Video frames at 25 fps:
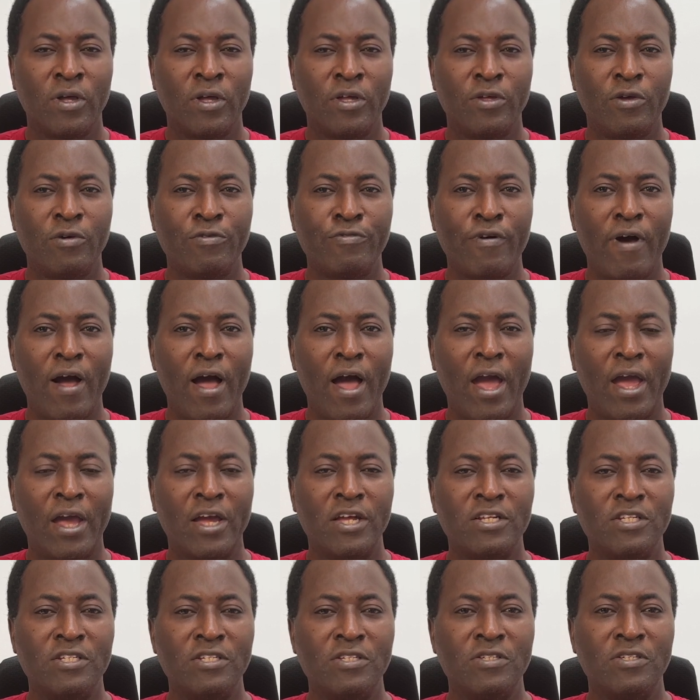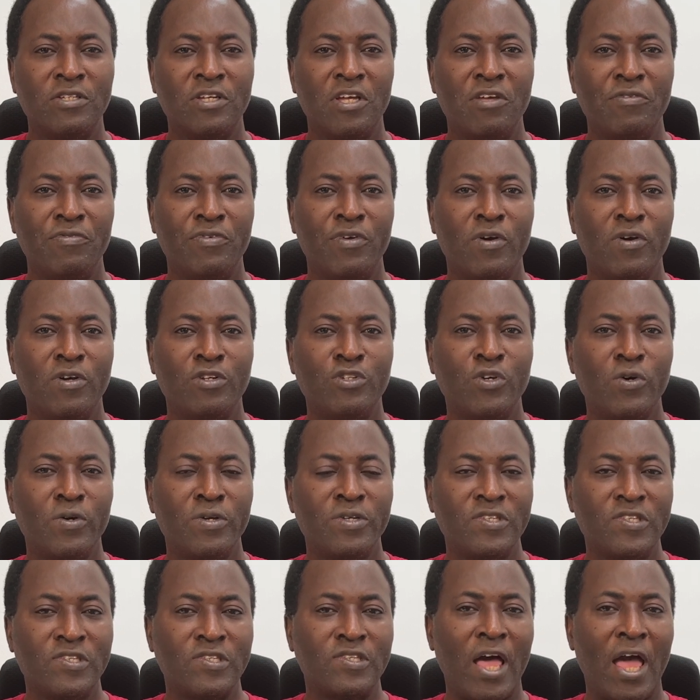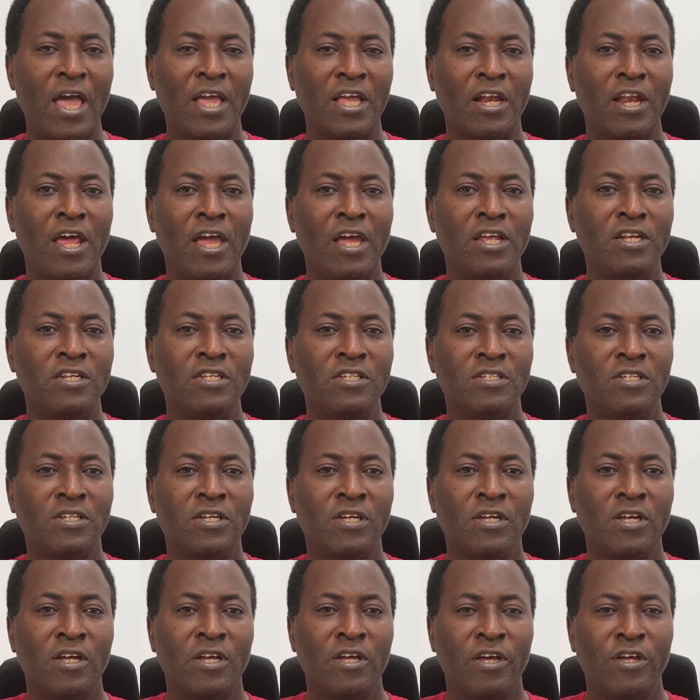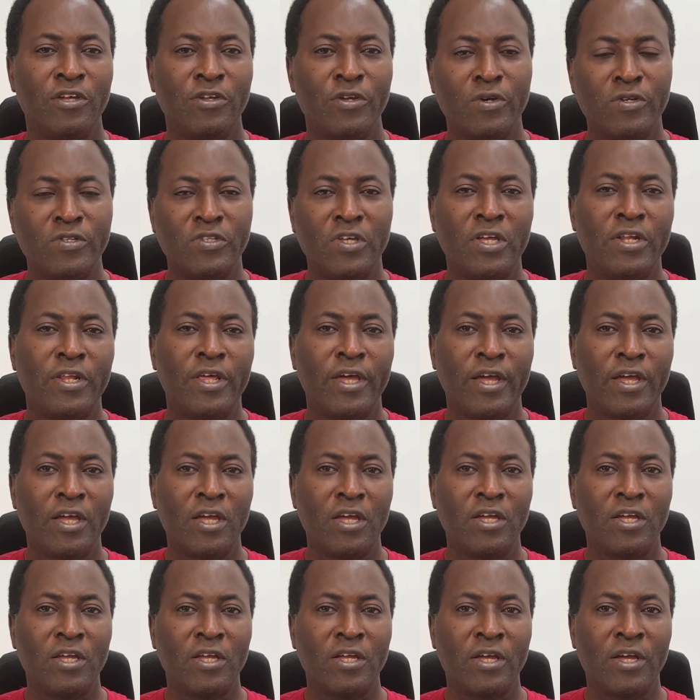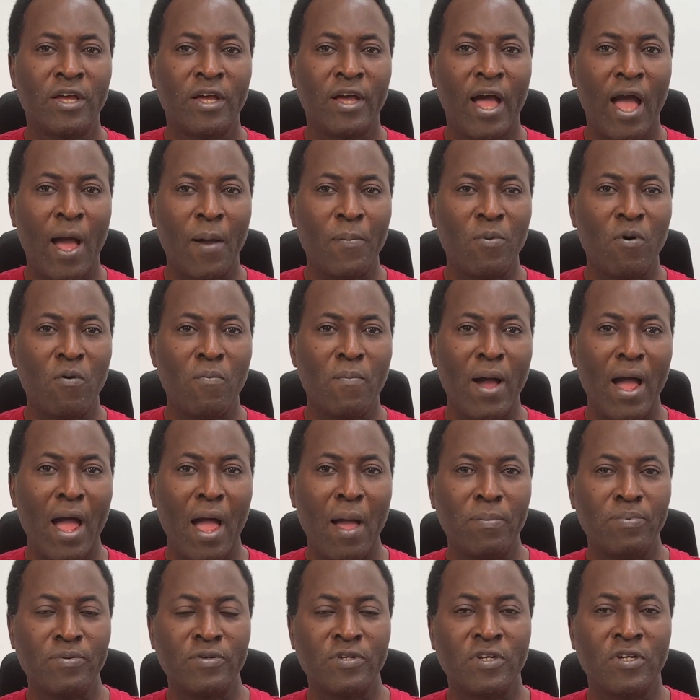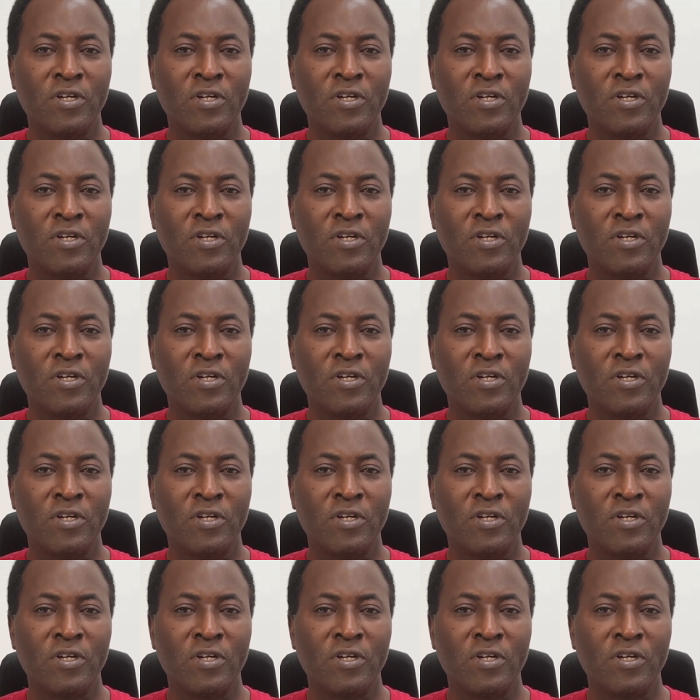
You find if you're doing cycling using the Apple Map,